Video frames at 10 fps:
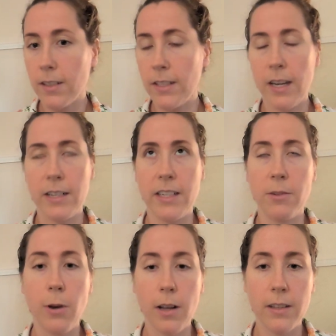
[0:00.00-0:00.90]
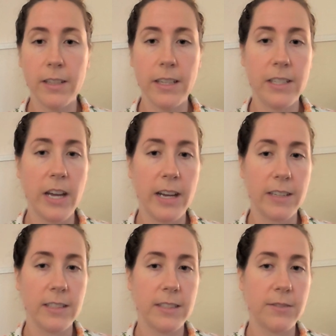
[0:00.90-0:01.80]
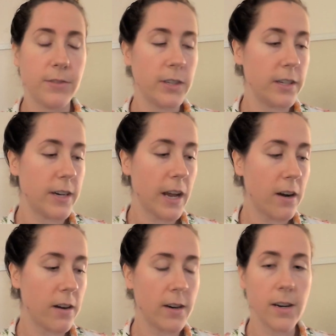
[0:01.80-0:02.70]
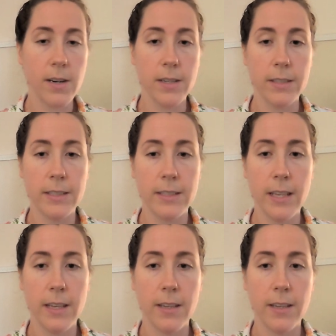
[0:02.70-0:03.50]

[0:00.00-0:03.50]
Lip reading: conducting quality checks for errors,